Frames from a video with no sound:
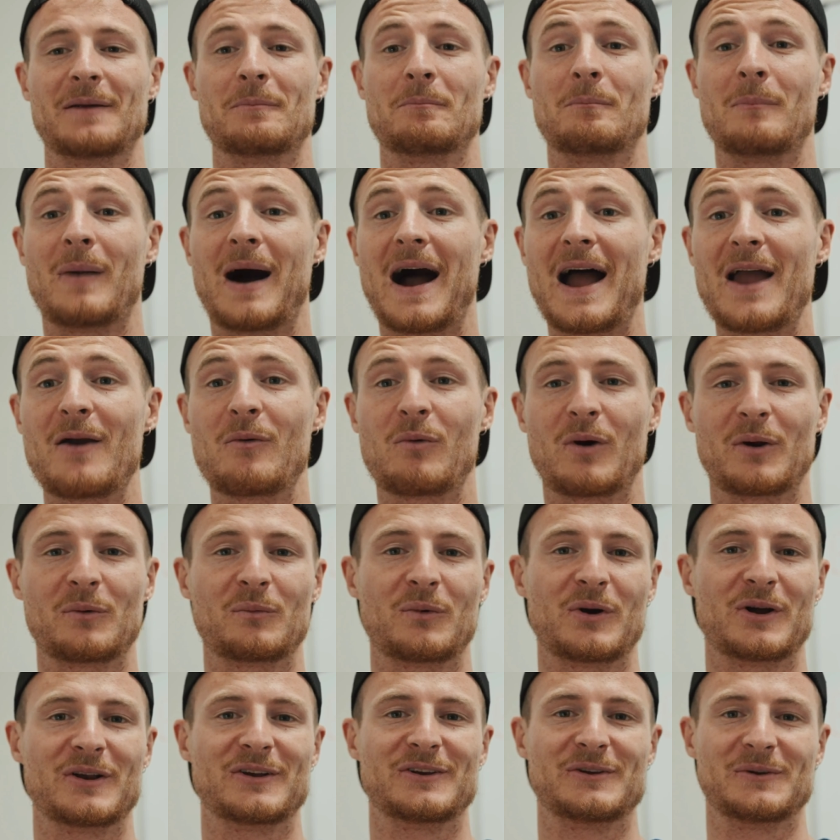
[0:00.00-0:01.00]
And my
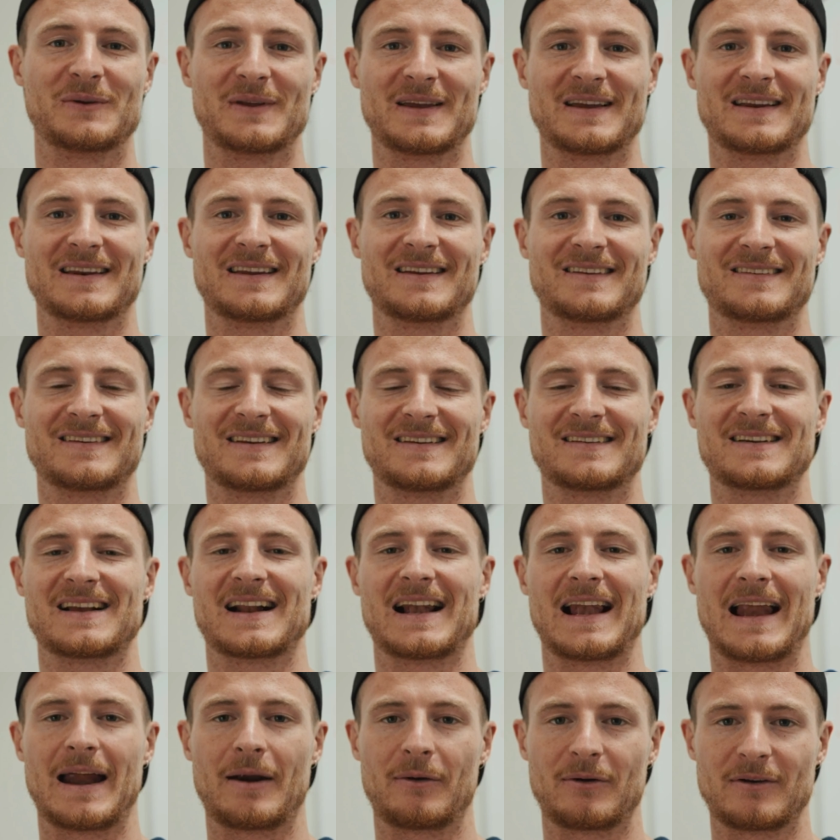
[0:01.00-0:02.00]
one word uniqueness is
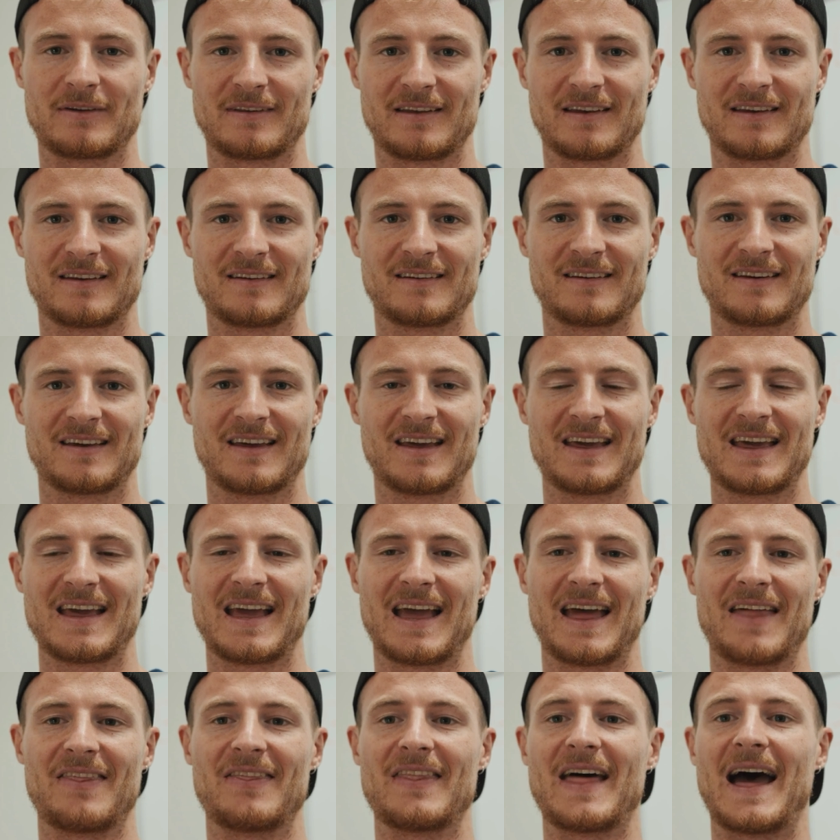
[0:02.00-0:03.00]
clarity.
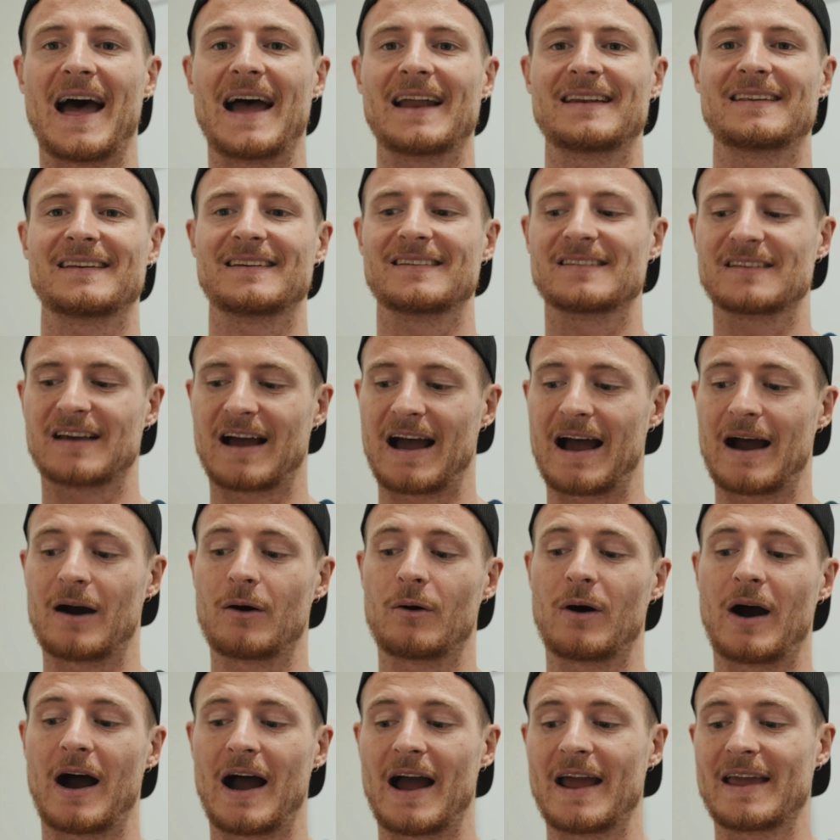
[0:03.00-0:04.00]
And that is
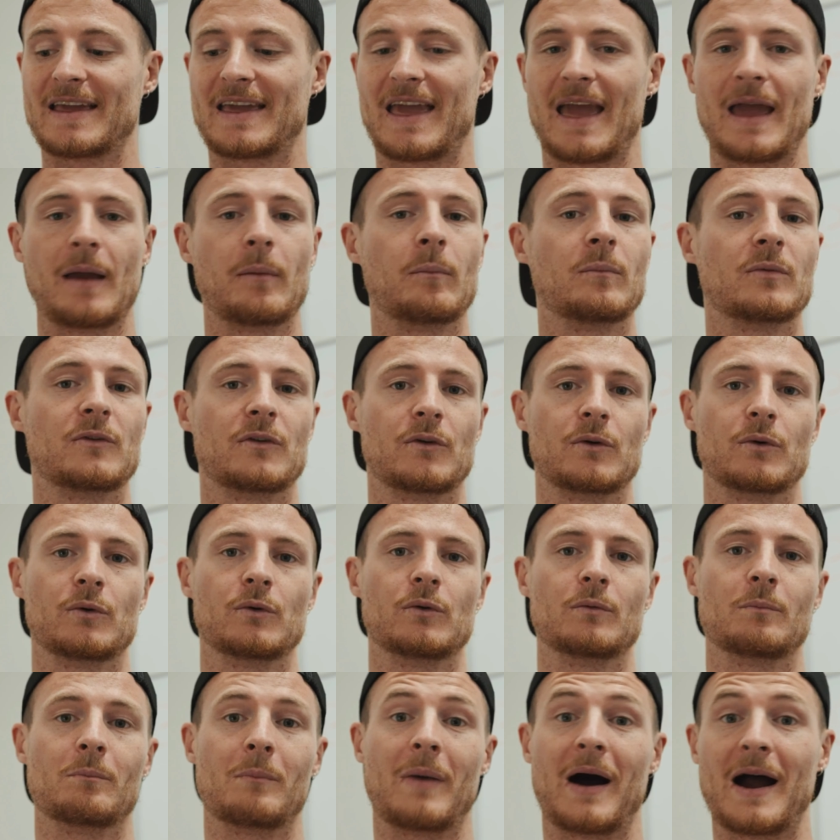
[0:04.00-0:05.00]
how I came
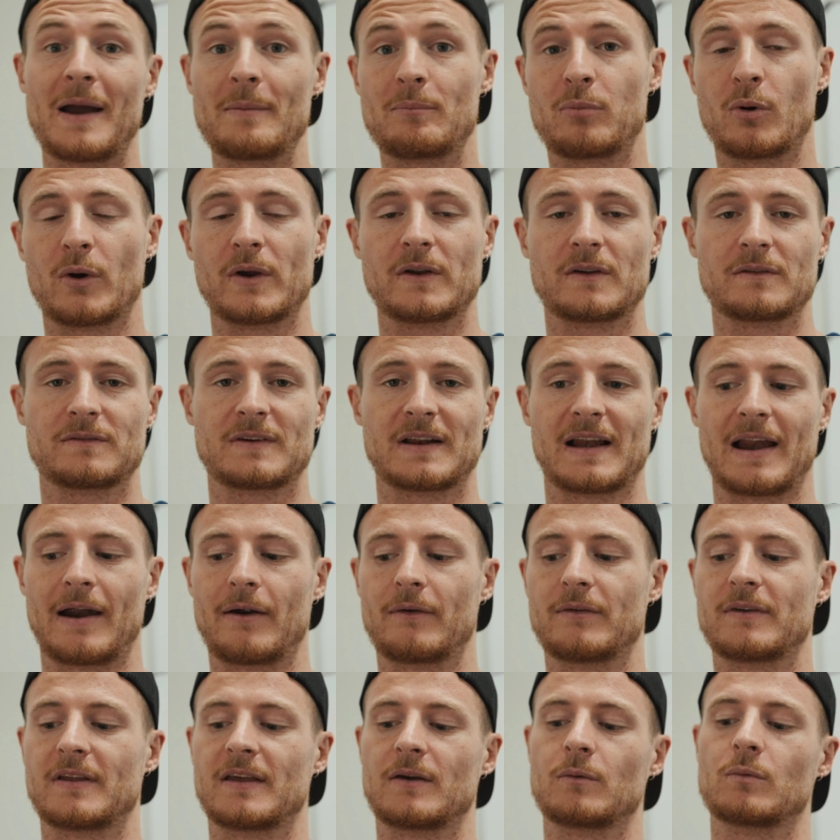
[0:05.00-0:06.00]
to my point of
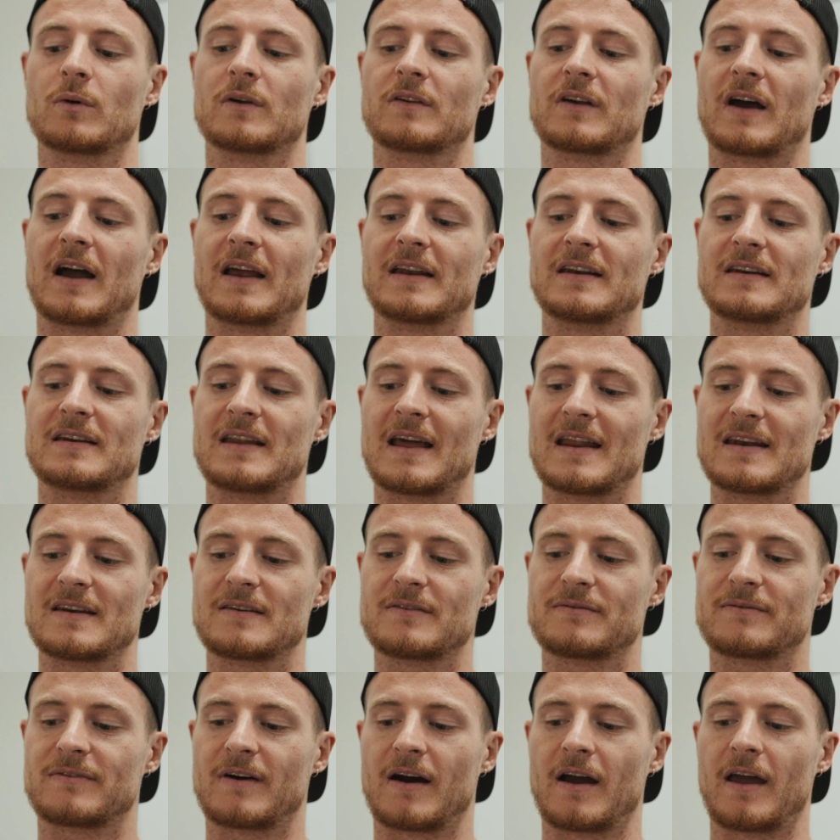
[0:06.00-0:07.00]
clarity, was
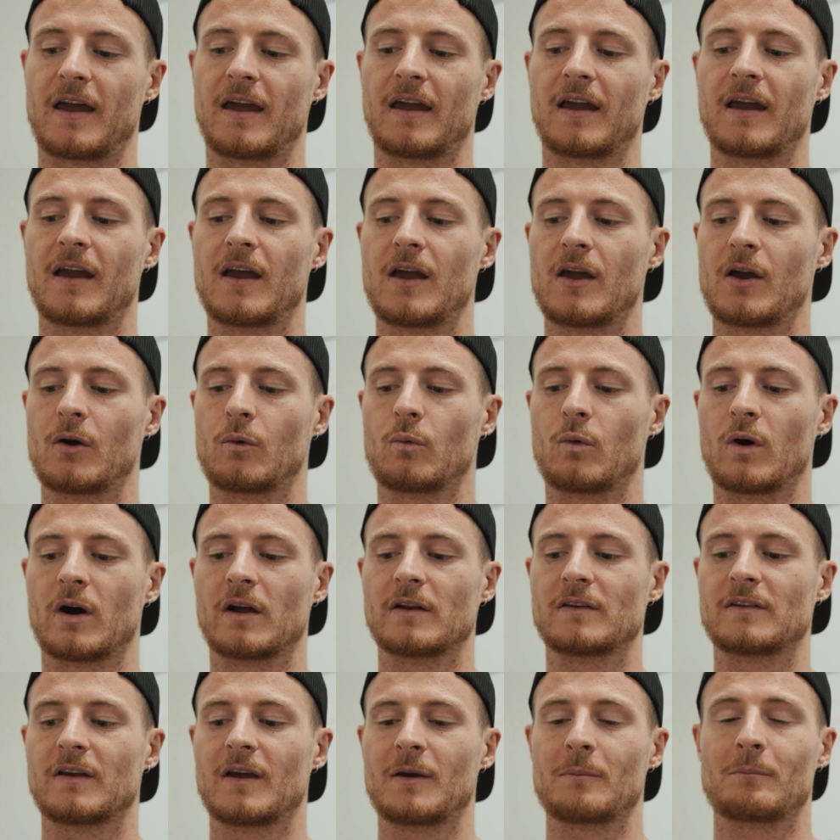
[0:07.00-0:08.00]
identifying
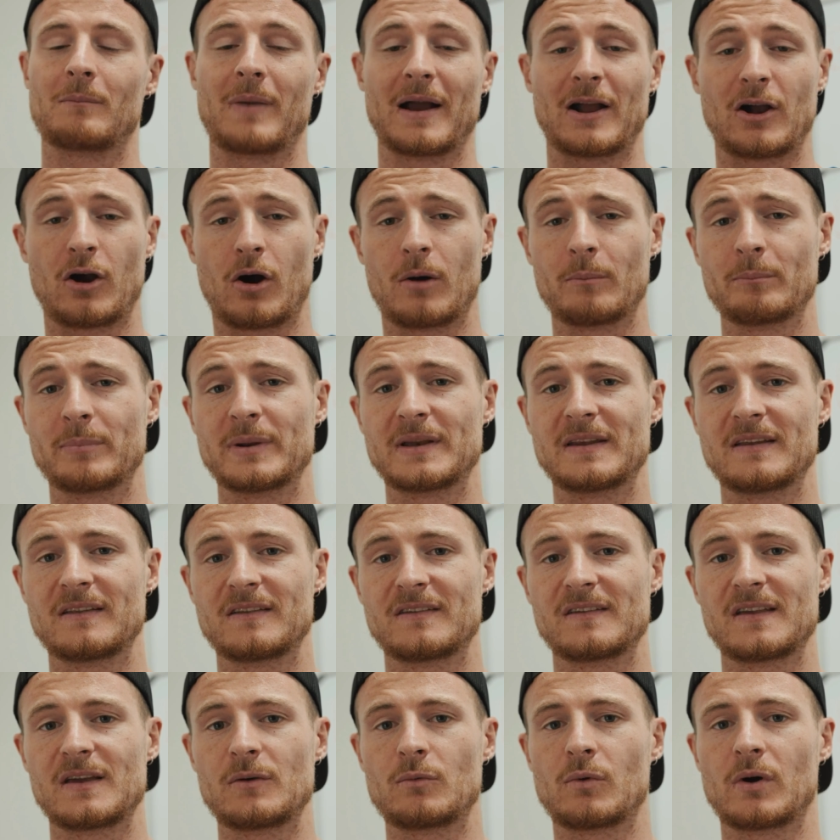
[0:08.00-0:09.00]
what my
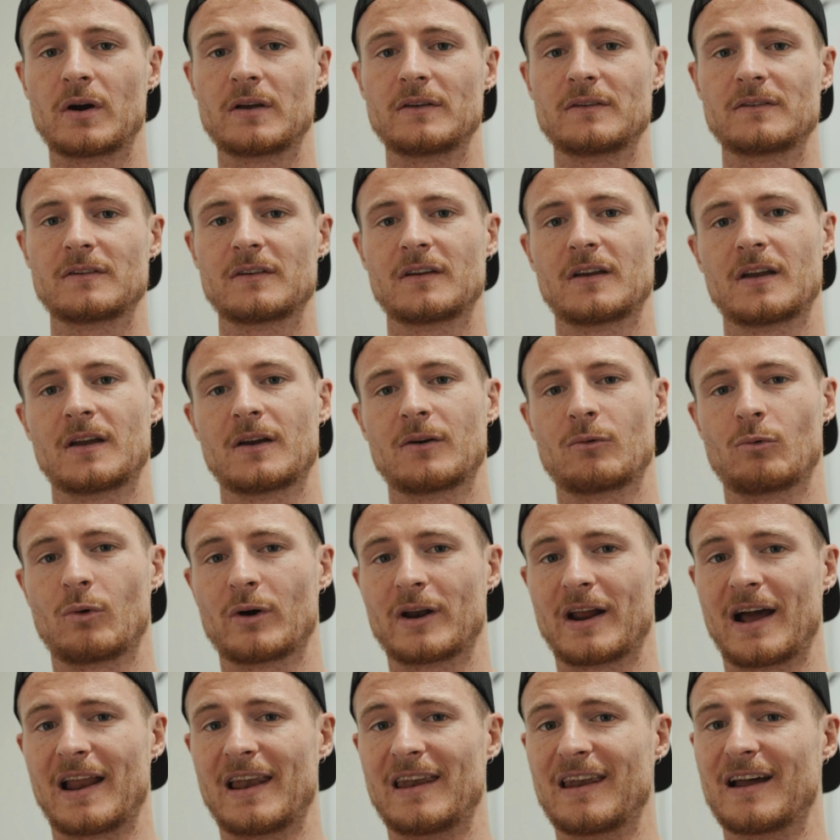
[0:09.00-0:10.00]
competency was,
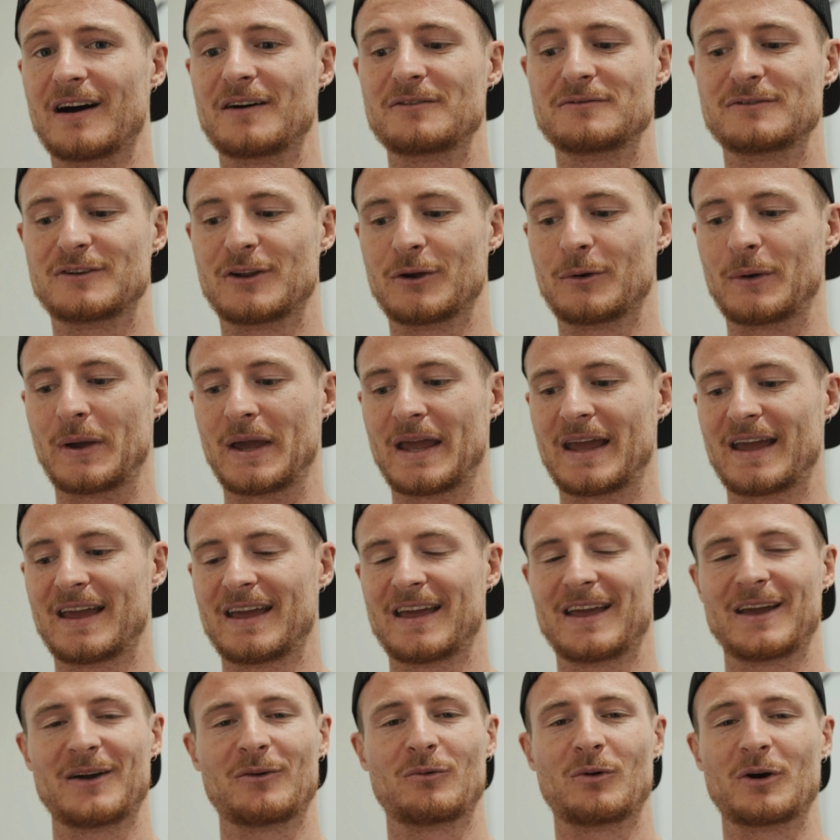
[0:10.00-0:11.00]
what I love doing,
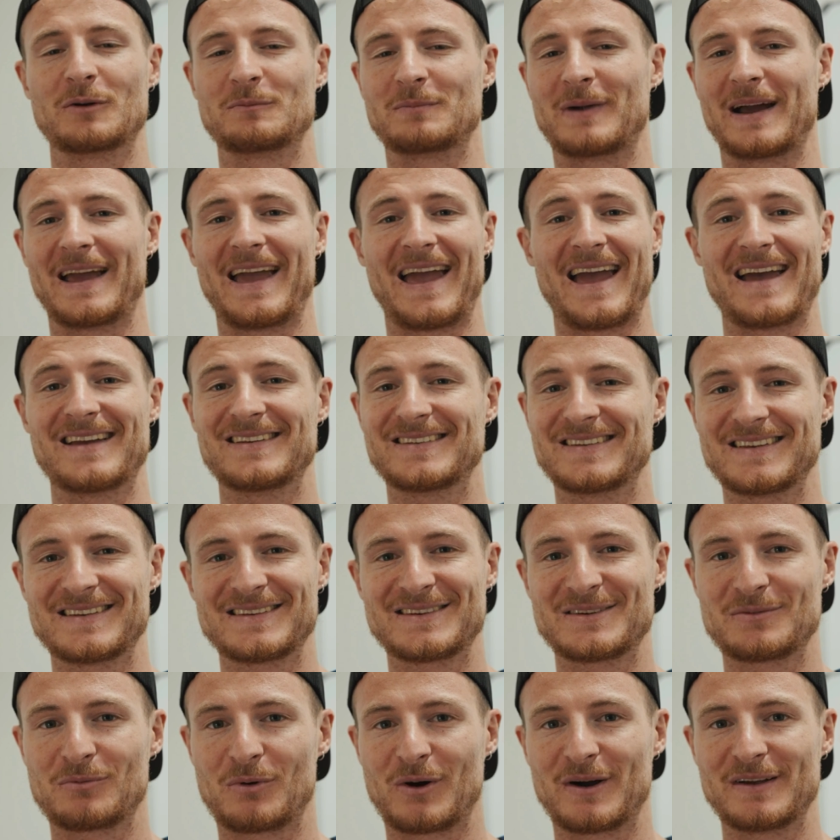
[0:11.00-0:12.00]
what my
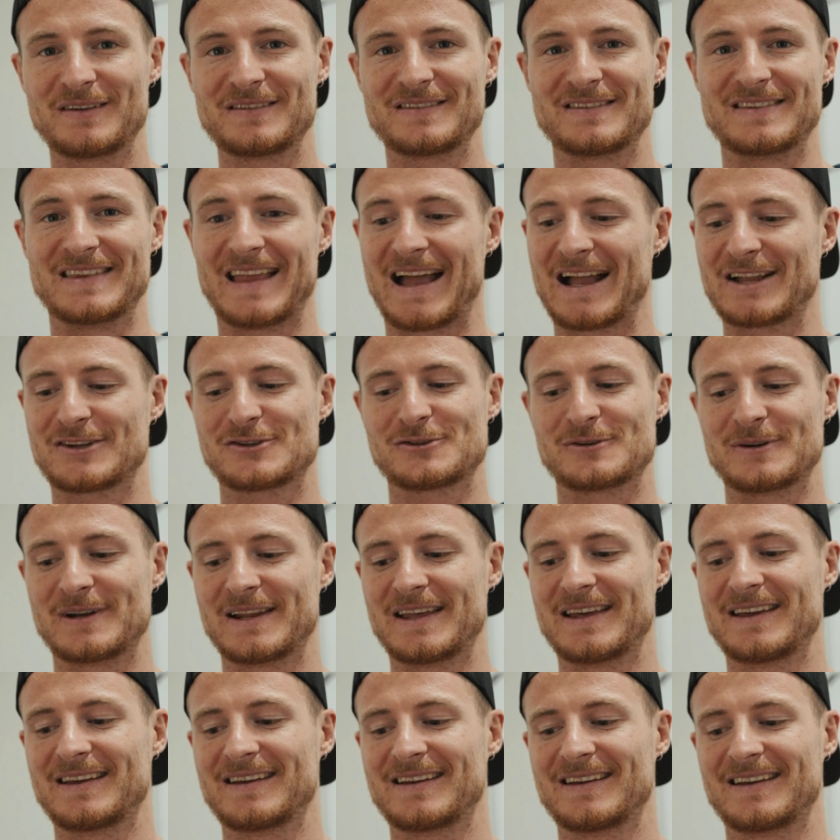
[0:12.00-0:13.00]
essence was
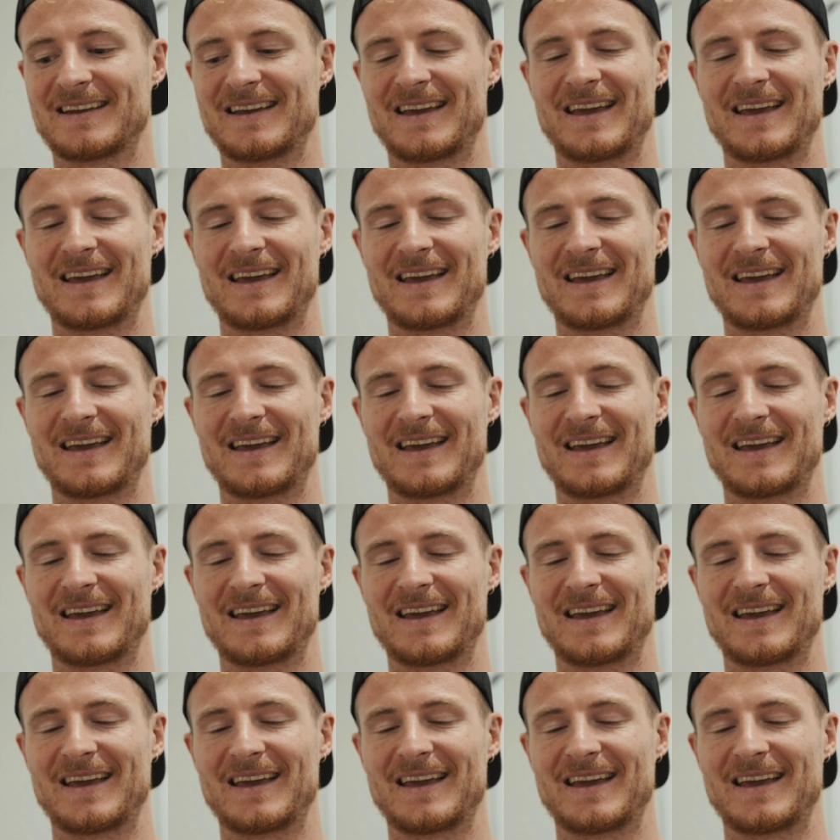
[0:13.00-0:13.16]
naturally,